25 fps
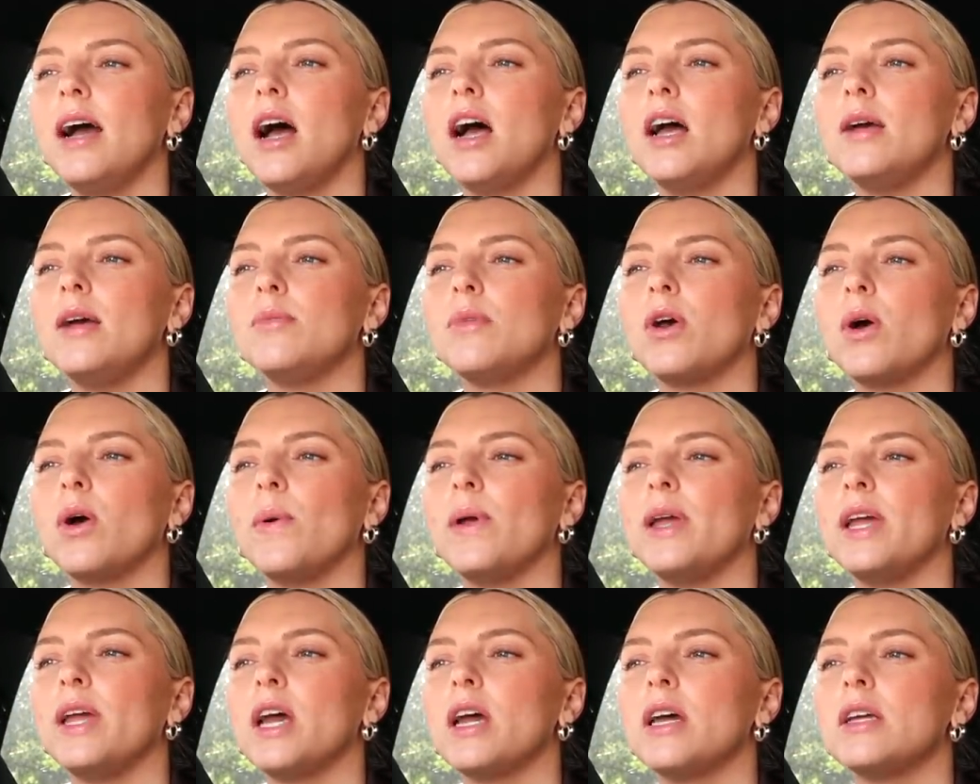I'm
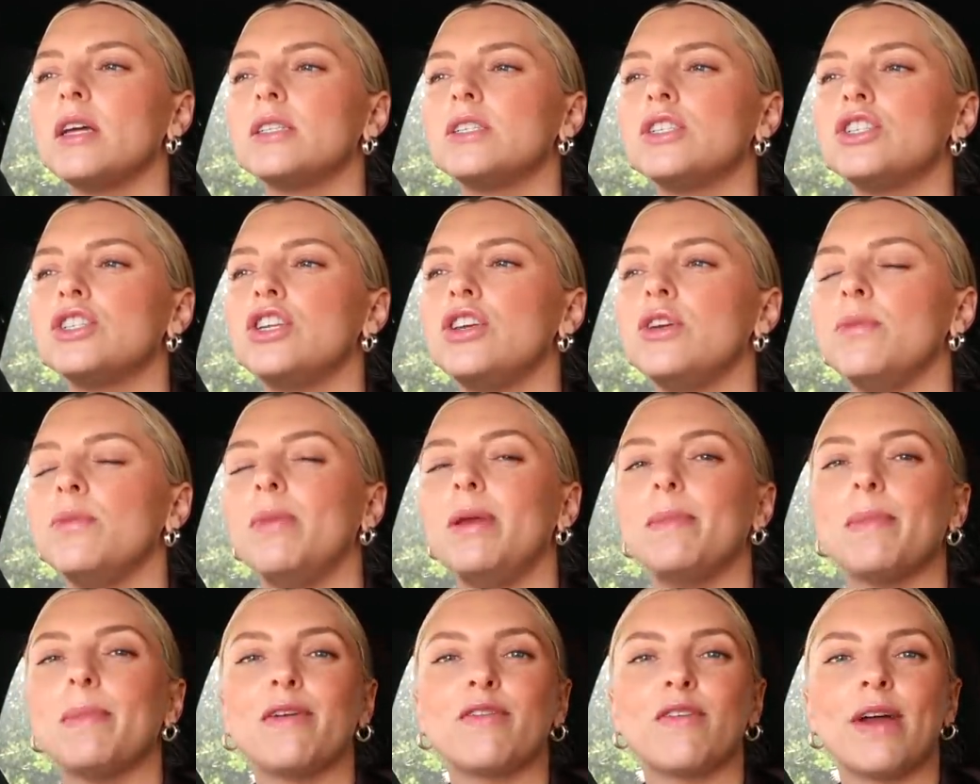going to
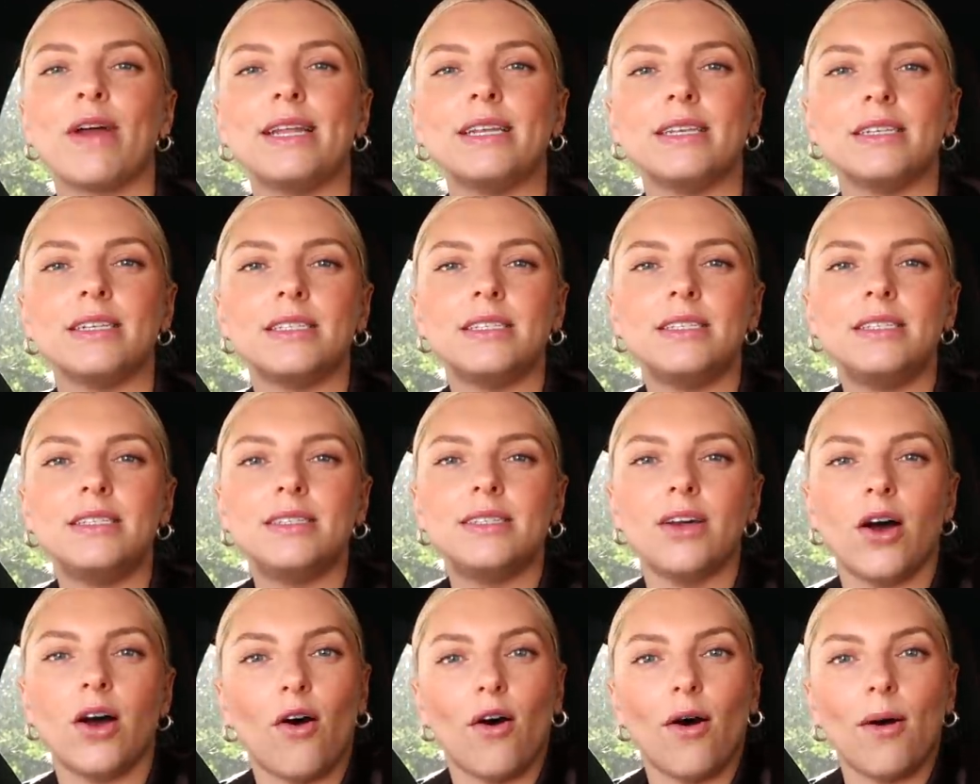meet my friend
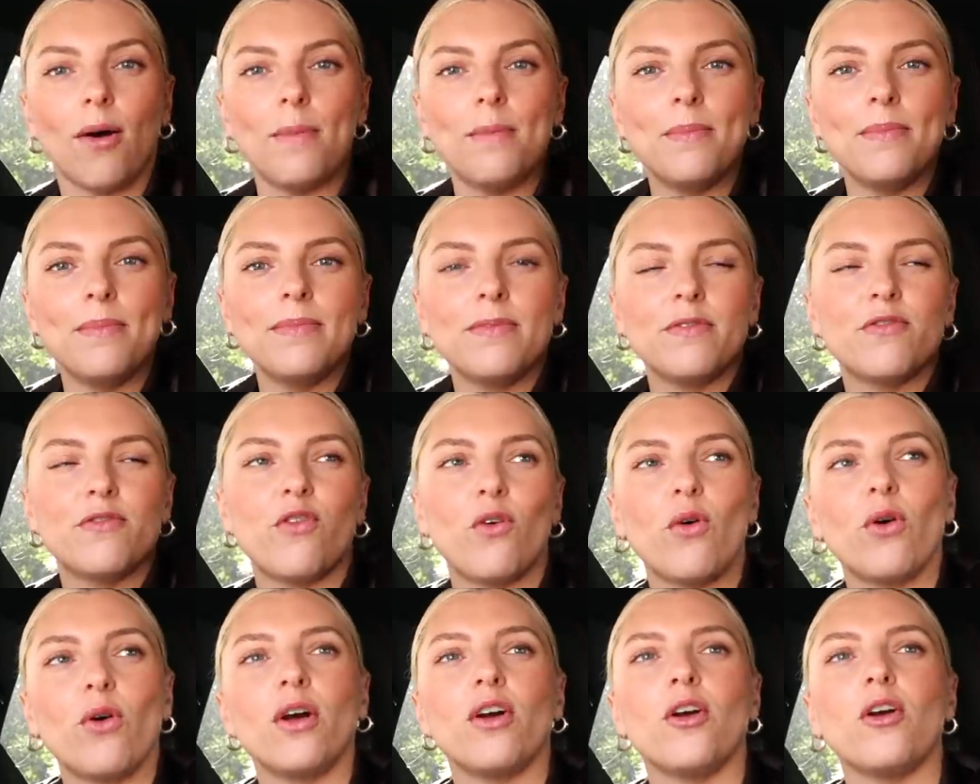Dom
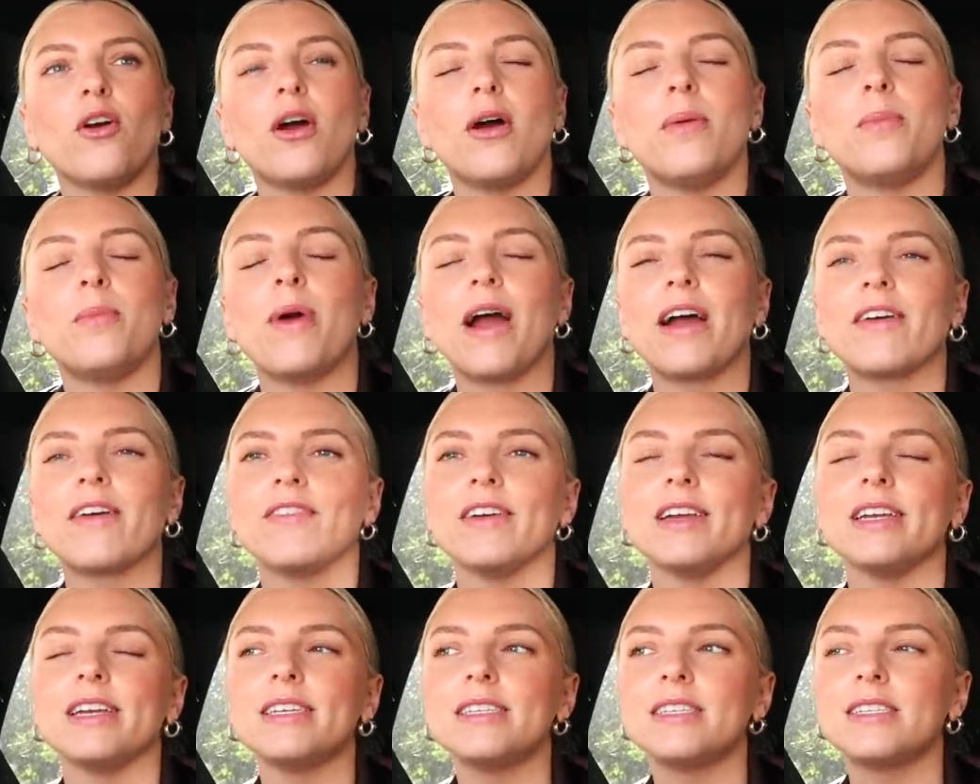for a
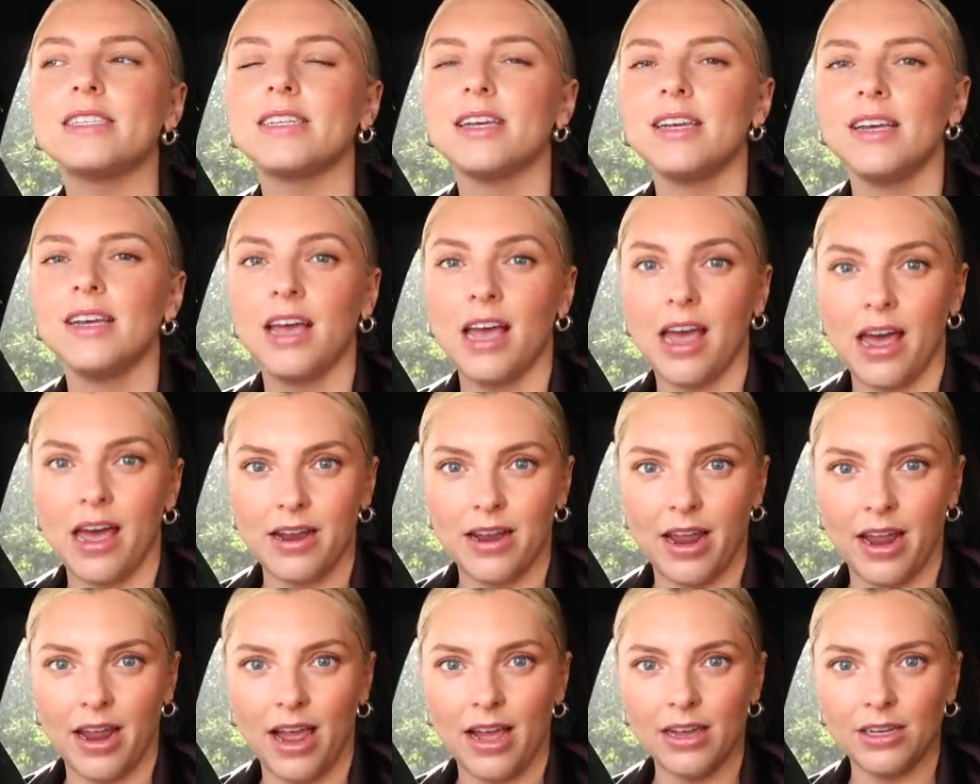breakfast
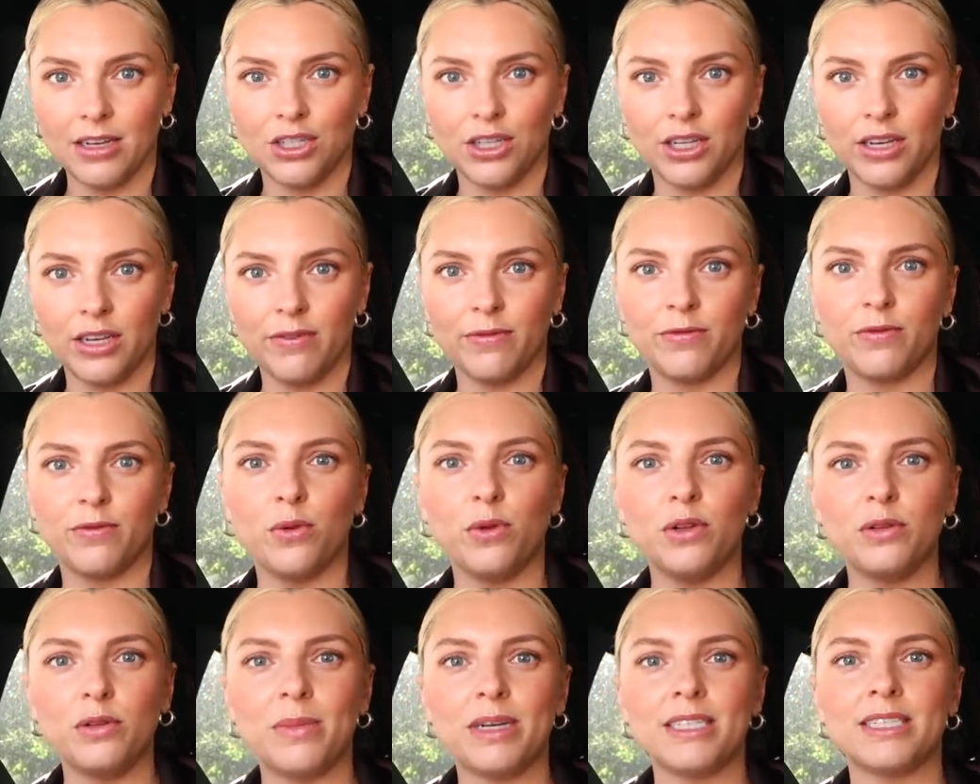and I actually
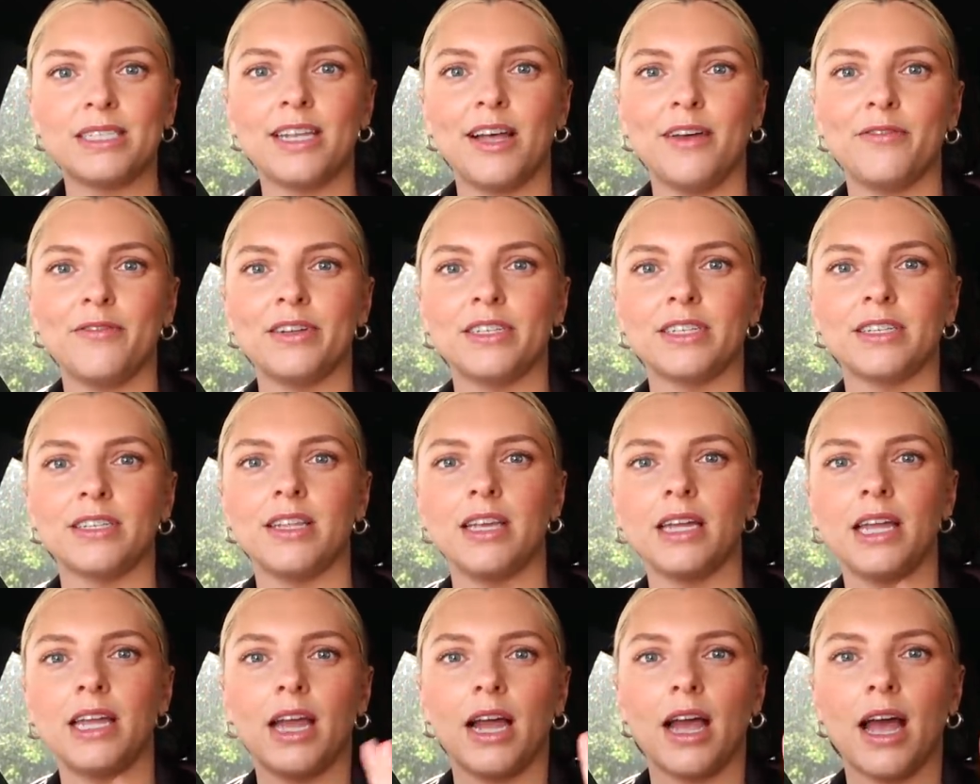fooled myself into
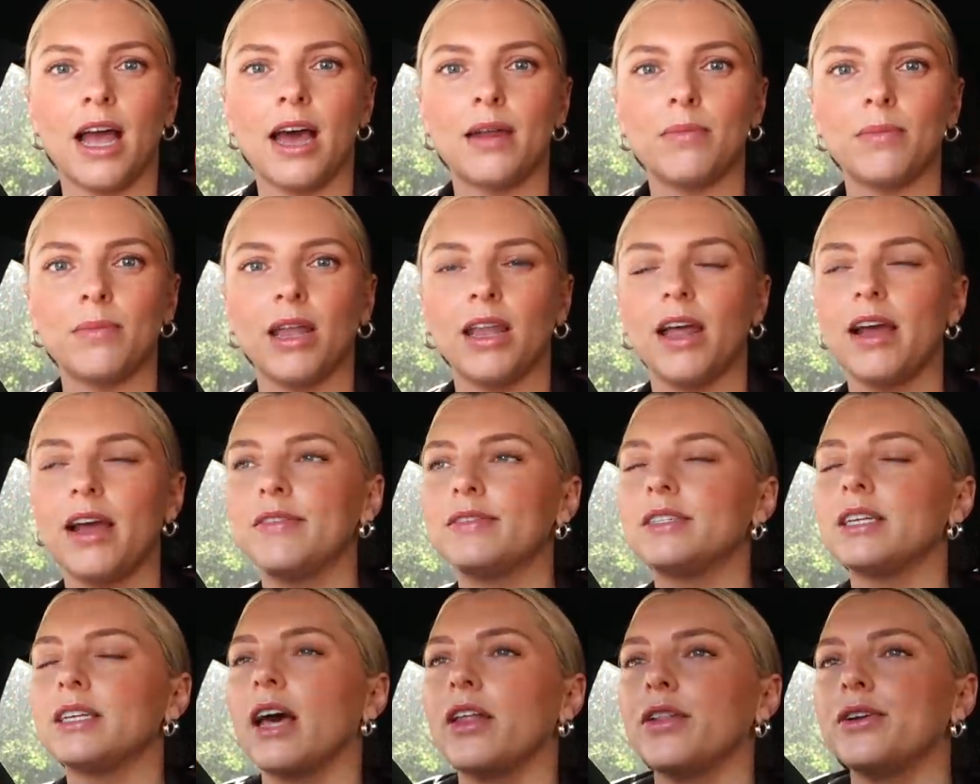thinking I had my
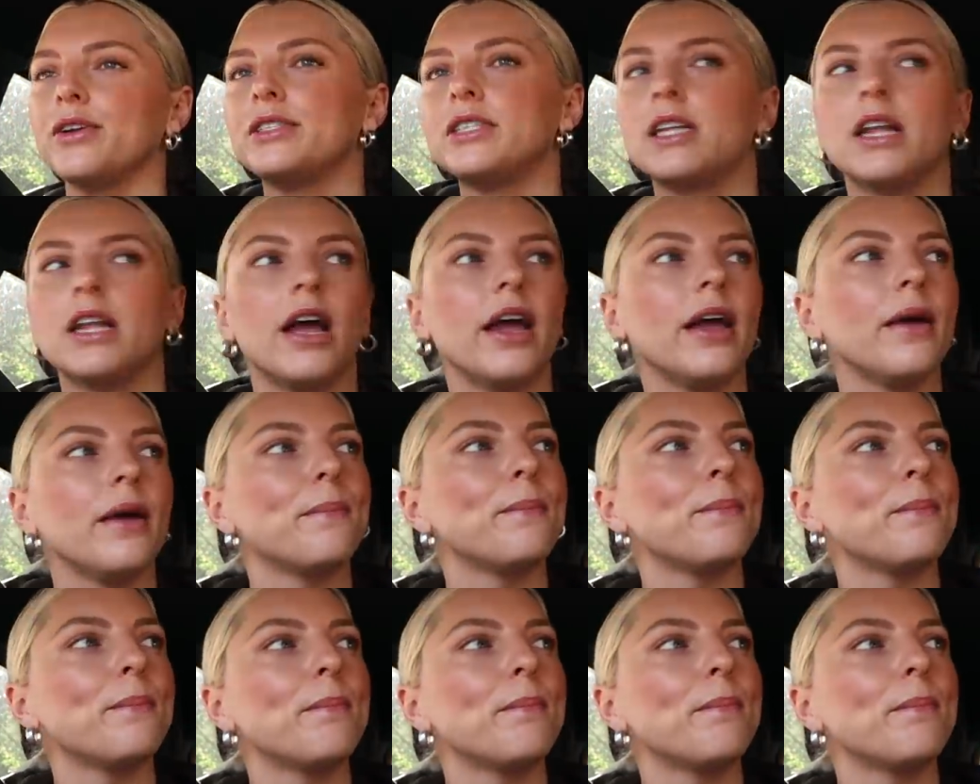life together today.